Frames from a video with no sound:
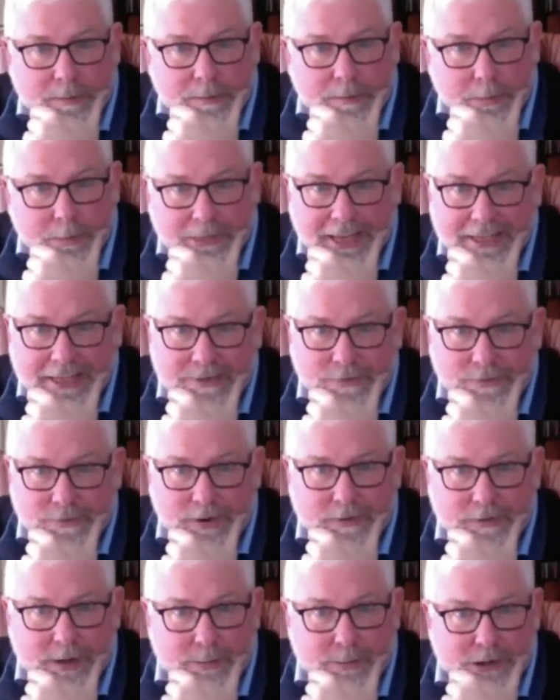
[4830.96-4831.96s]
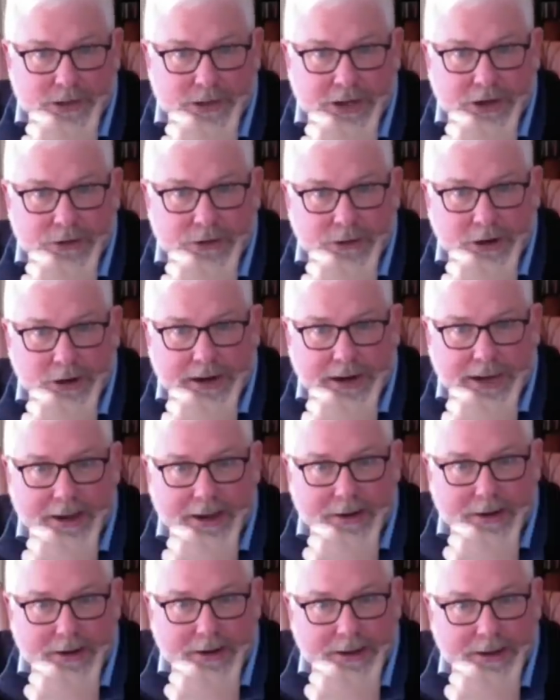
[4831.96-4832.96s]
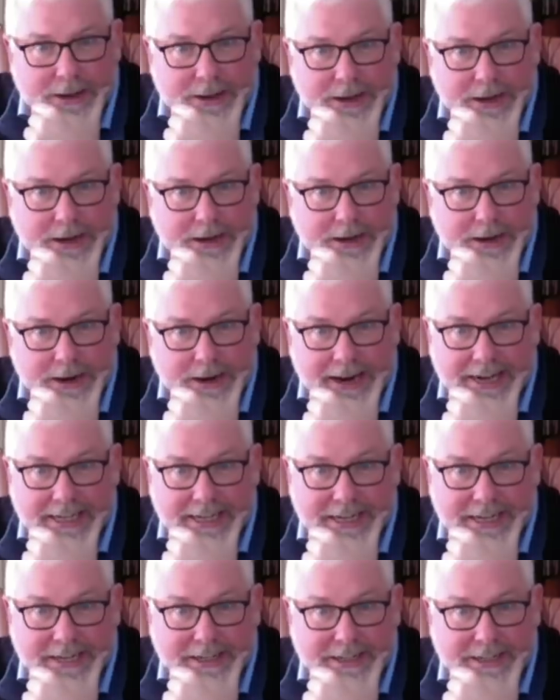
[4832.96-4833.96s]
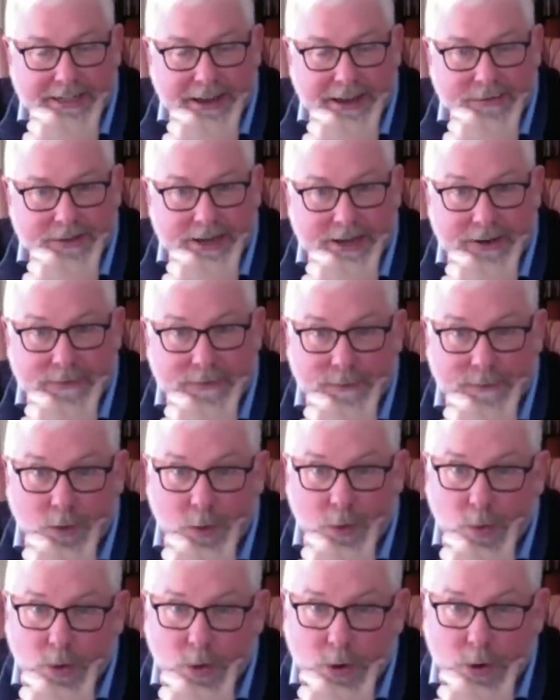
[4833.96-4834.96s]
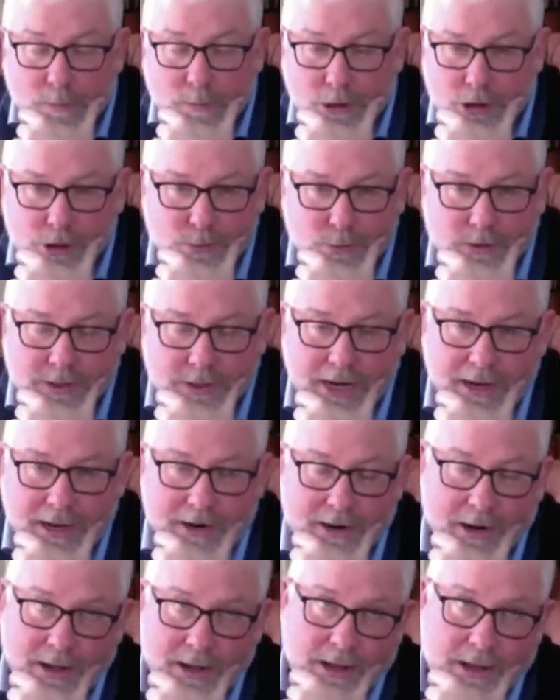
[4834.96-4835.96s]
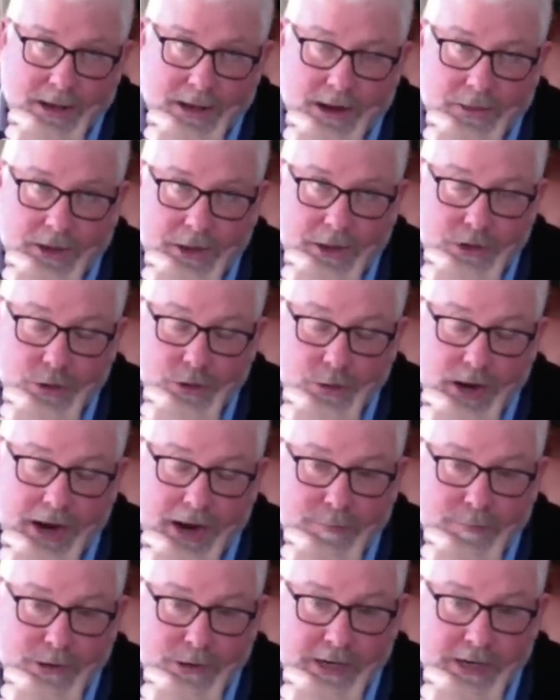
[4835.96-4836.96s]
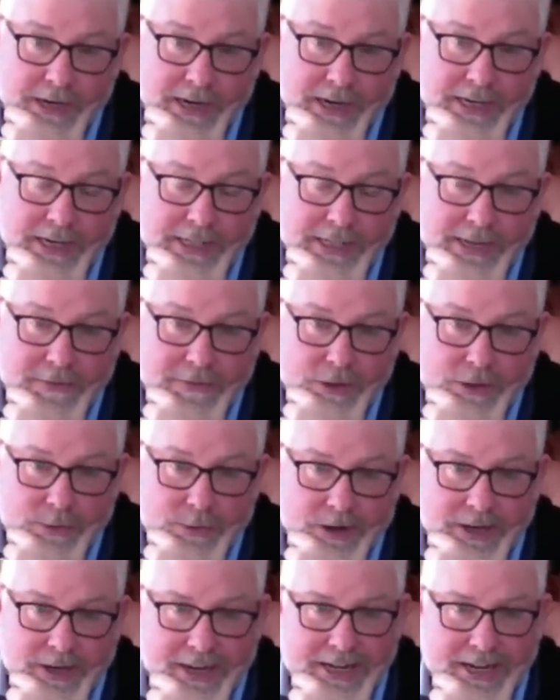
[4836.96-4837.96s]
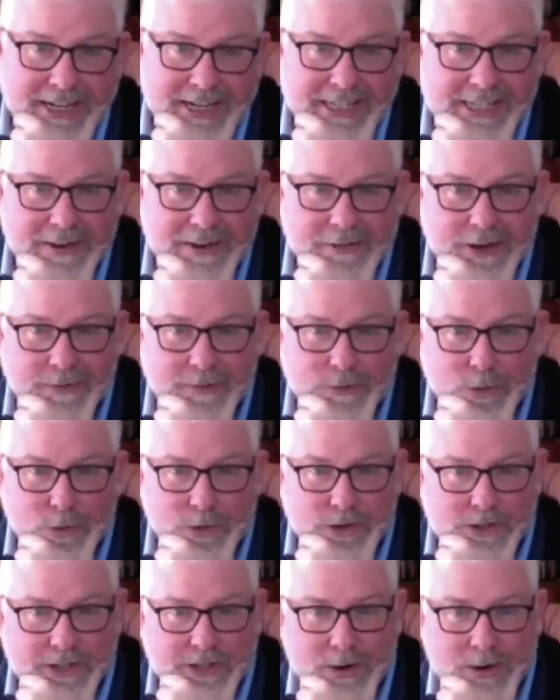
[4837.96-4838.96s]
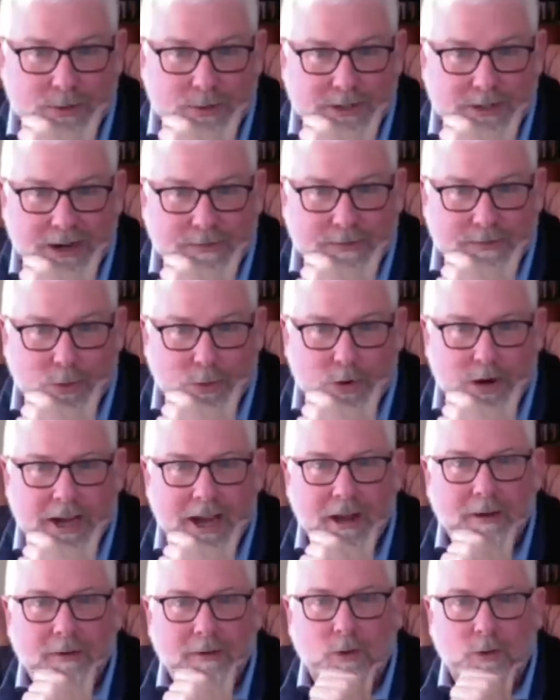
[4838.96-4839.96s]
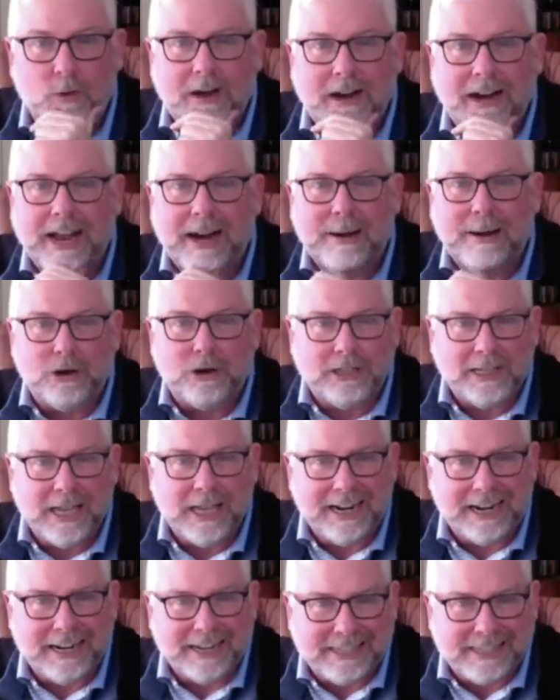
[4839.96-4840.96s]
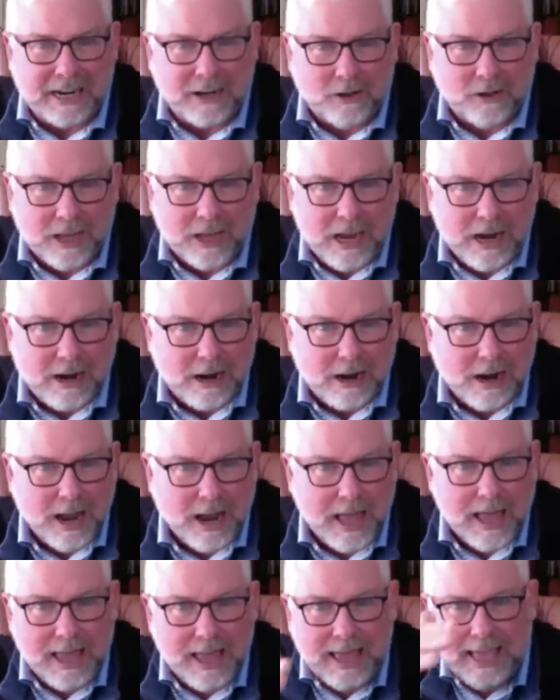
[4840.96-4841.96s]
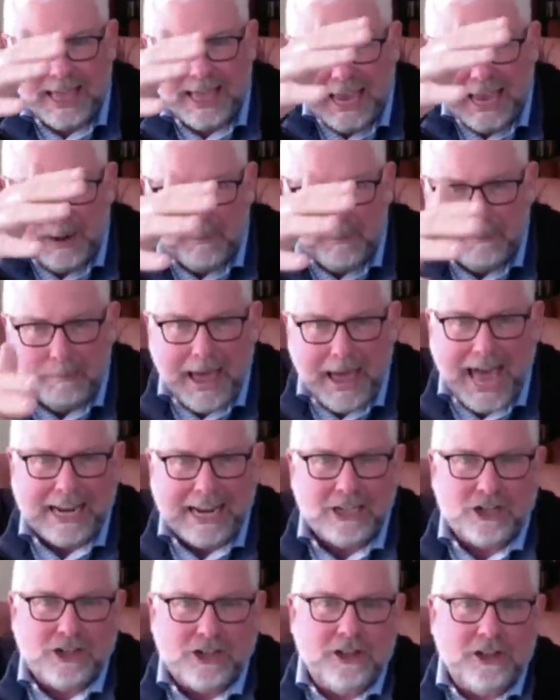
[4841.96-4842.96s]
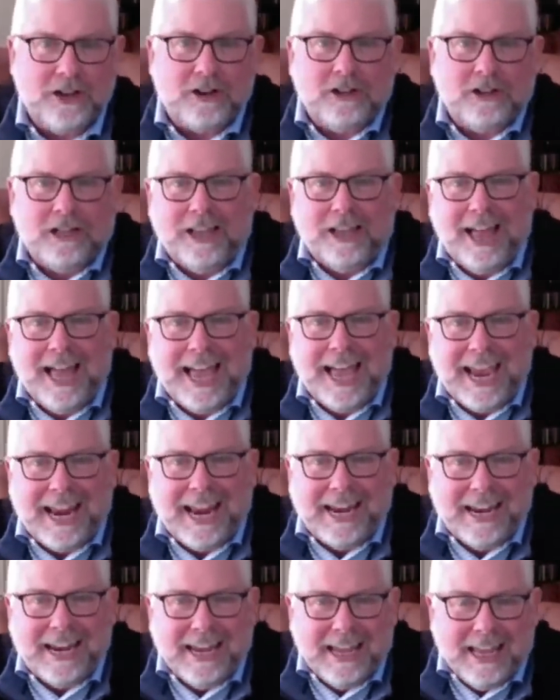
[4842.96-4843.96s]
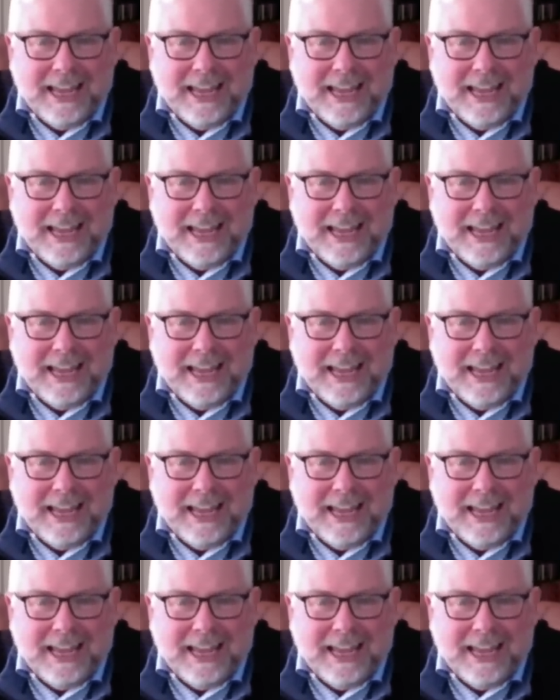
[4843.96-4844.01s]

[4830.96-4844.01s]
But that's a 50% drawdown. In 1974, Berkshire was down, I think, 2.5% in 1973. In 1974, the stock was down 48 or 49% in a single year. It matched the decline